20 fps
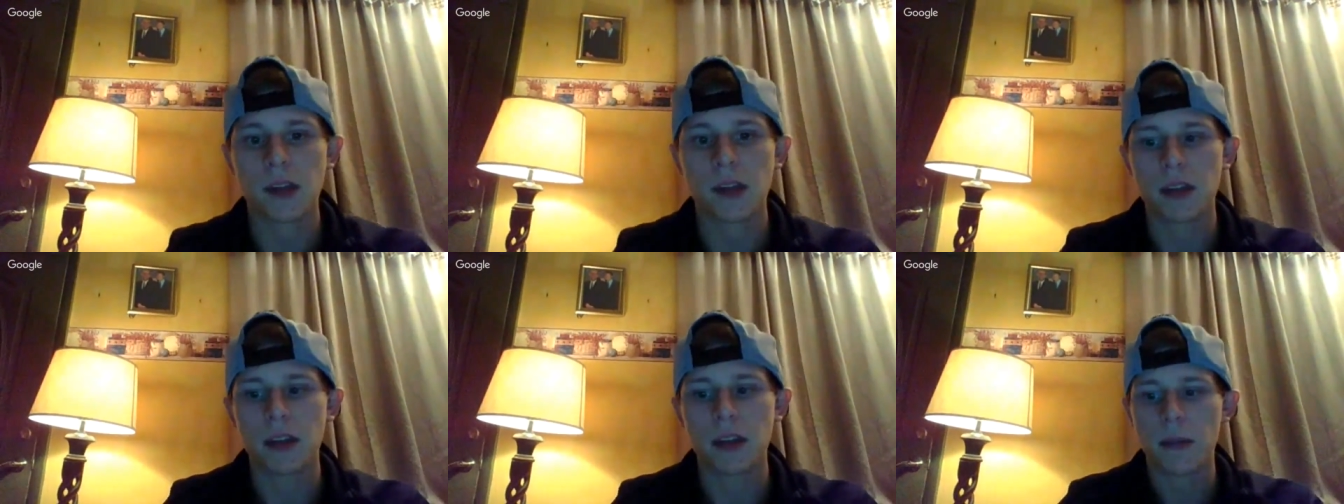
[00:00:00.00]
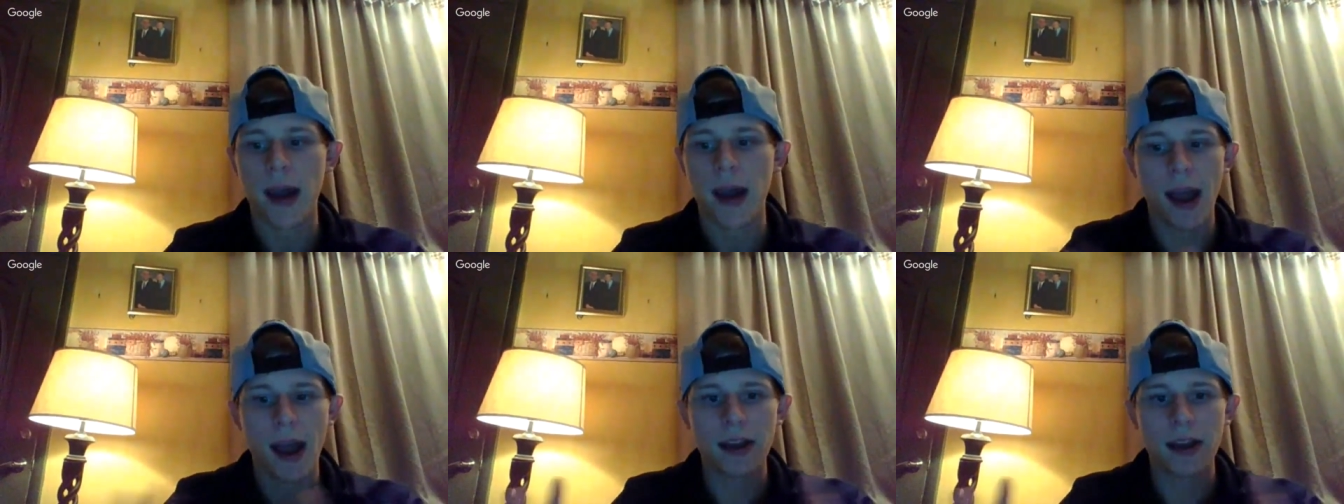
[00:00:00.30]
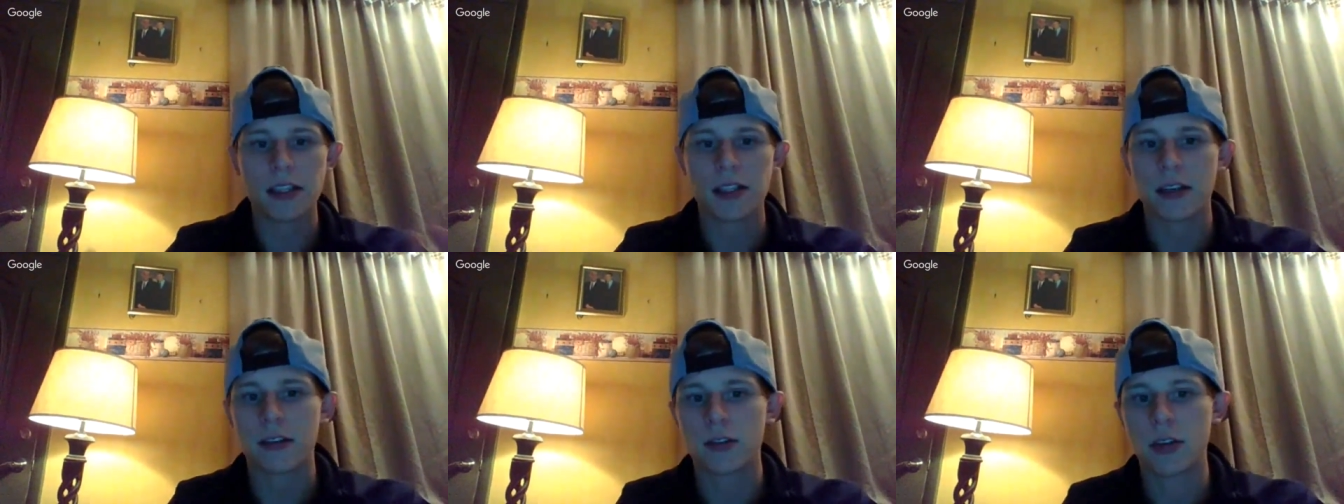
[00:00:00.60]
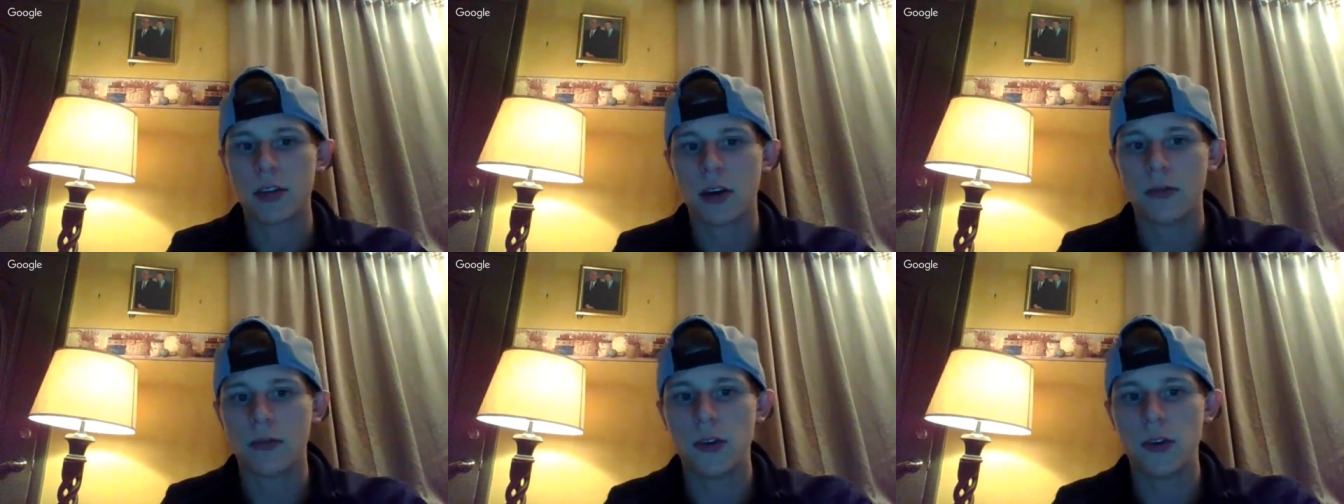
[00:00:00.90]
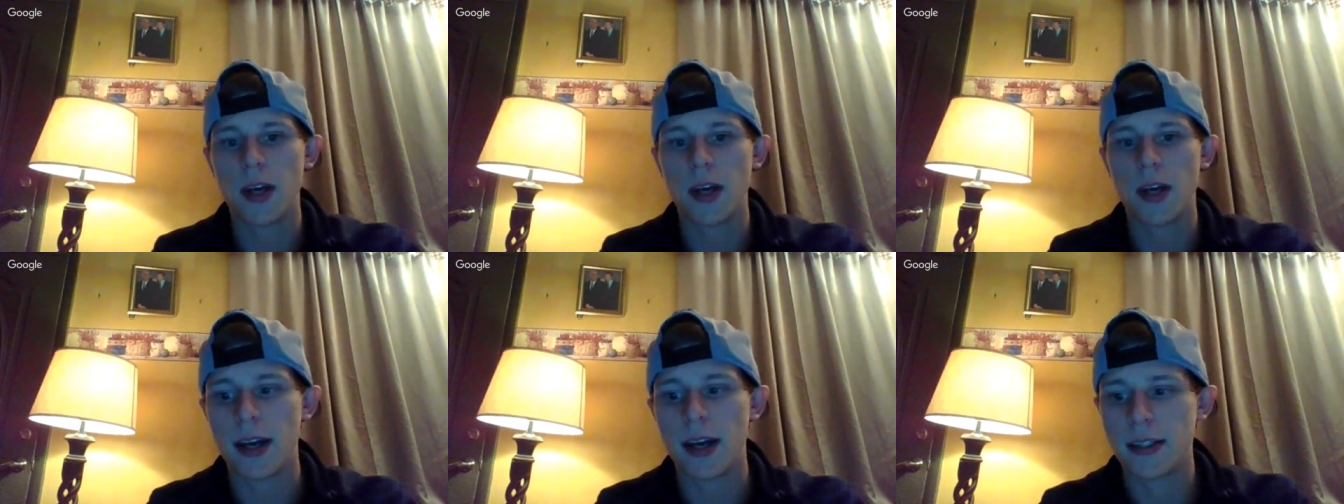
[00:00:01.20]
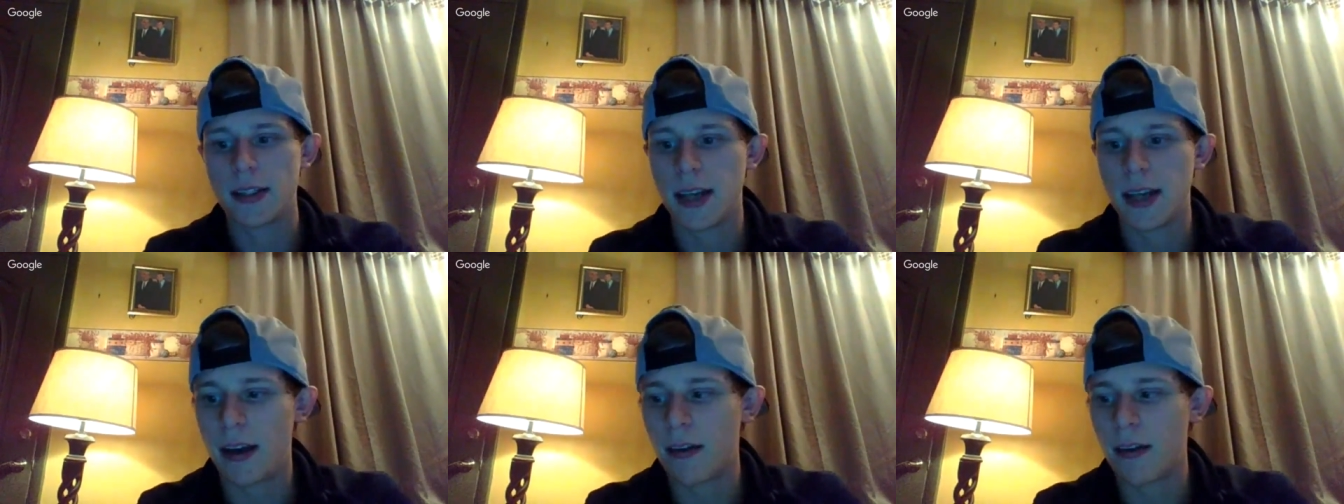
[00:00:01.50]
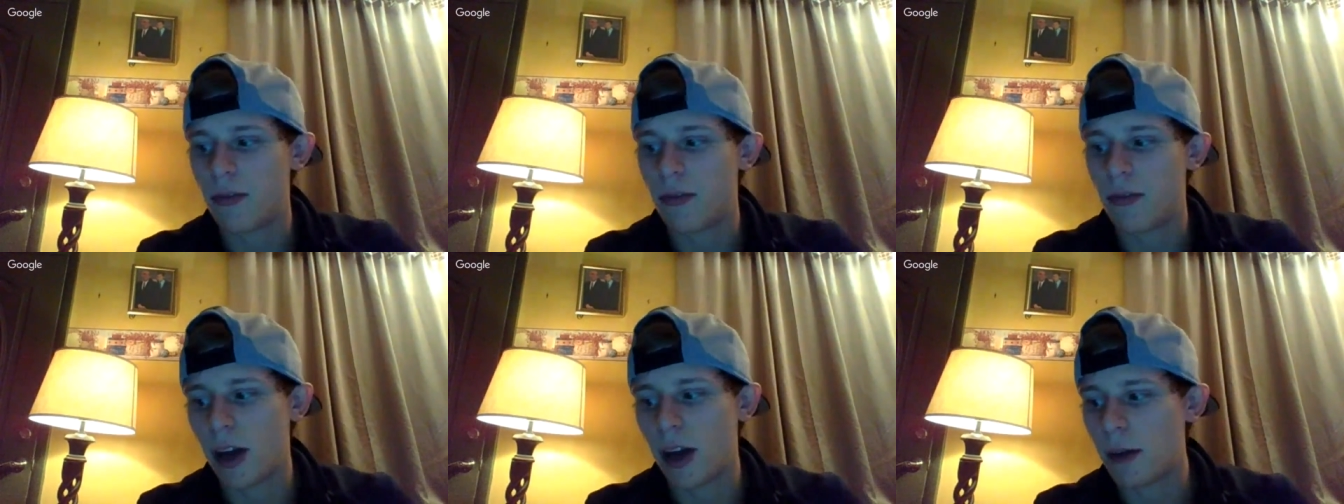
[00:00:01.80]
In the past, I don't know if you guys
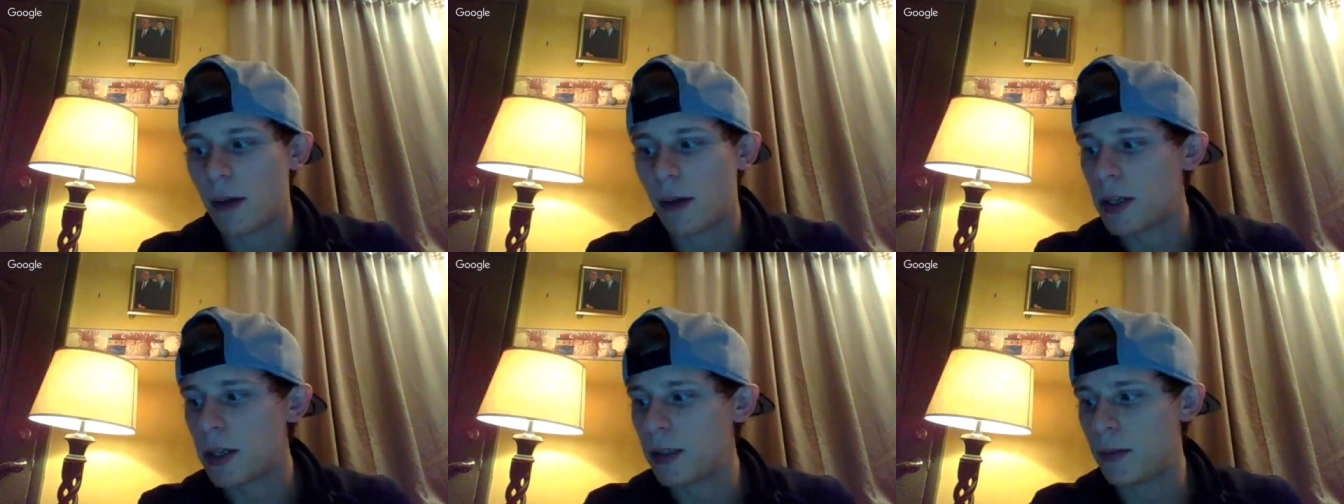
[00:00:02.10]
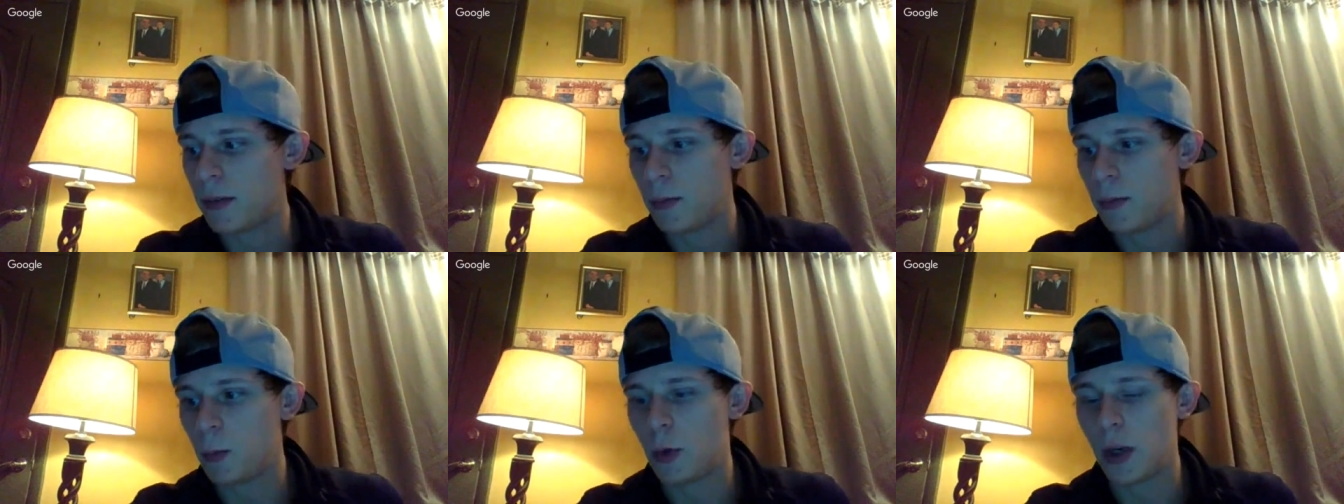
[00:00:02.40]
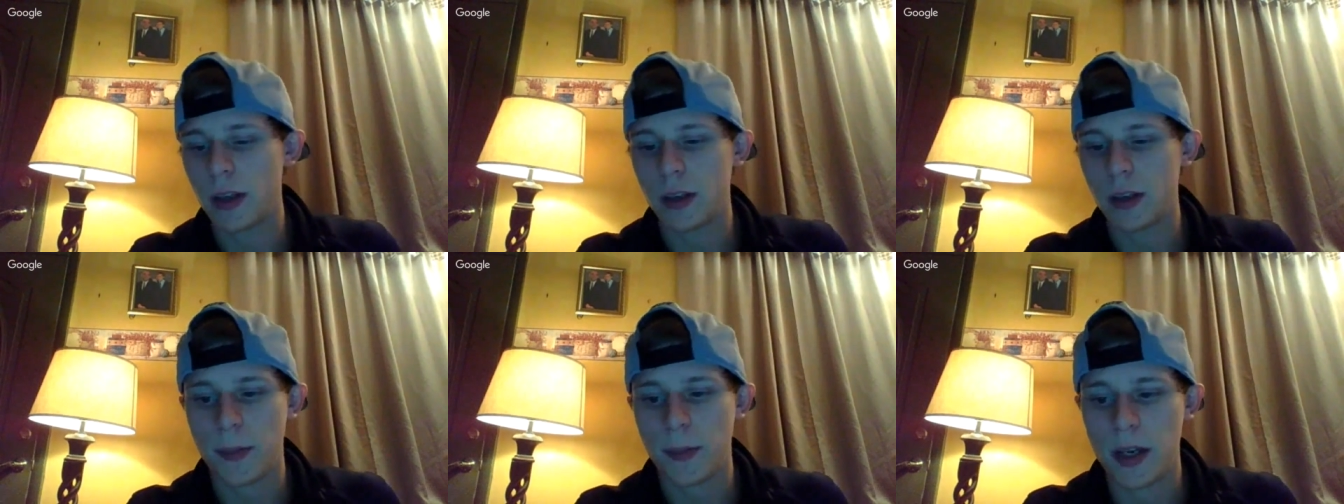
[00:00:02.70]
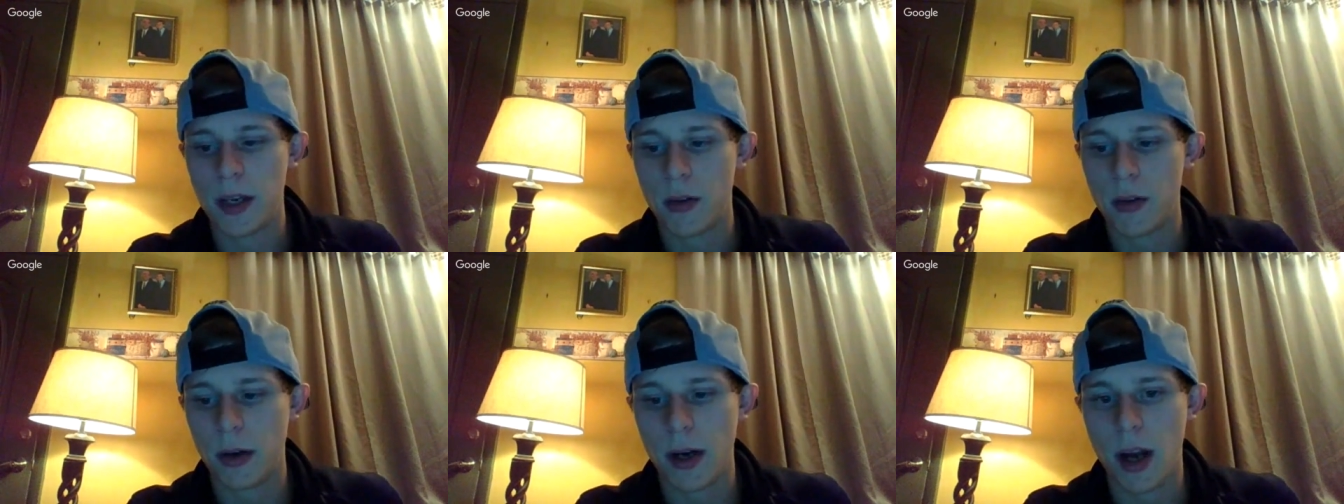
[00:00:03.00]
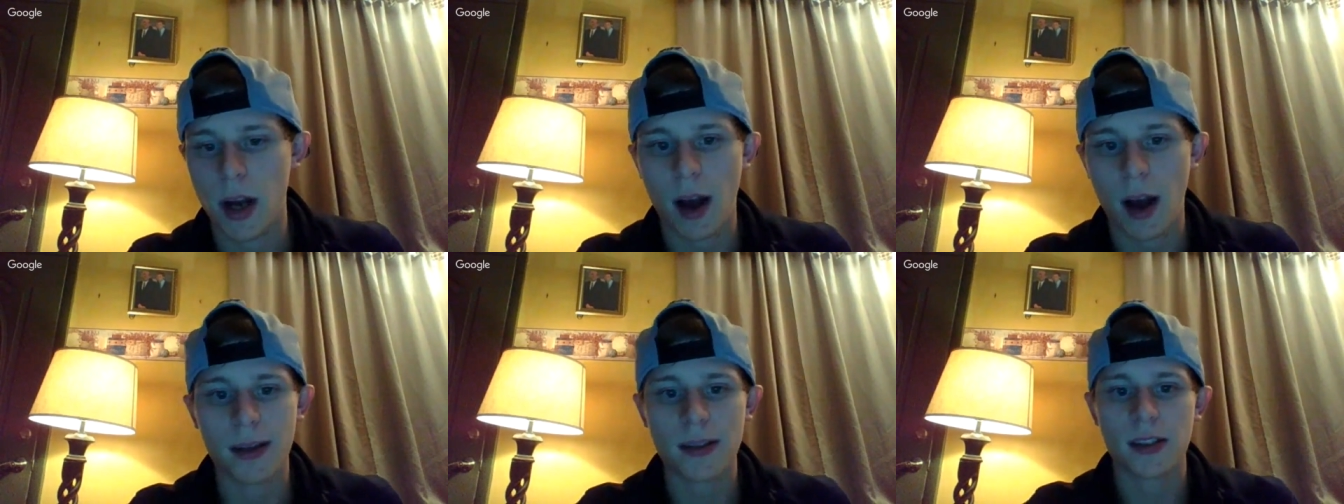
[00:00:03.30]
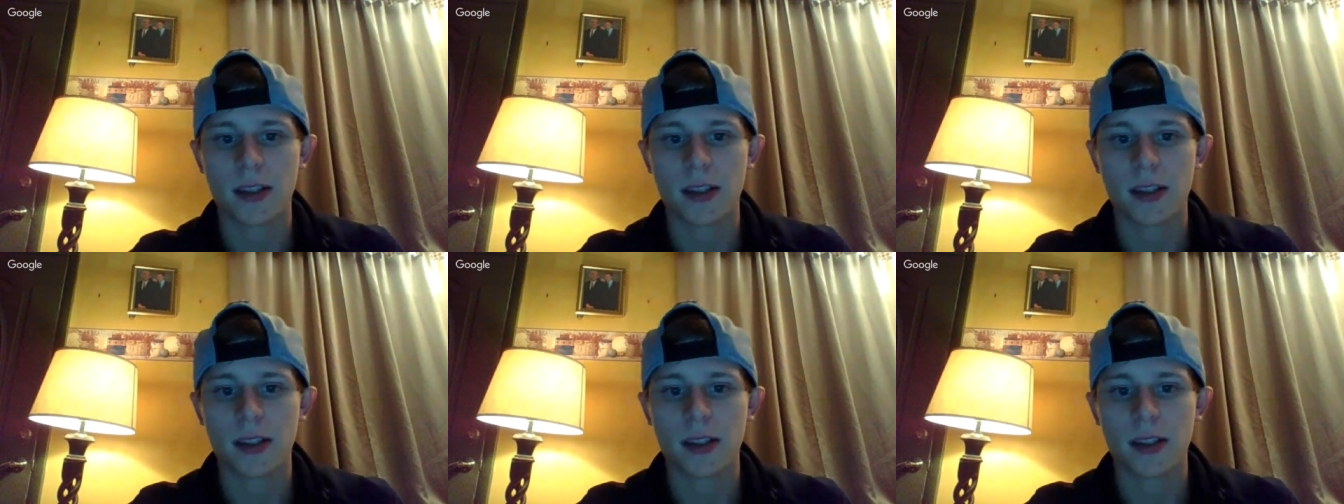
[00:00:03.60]
have been with me or not.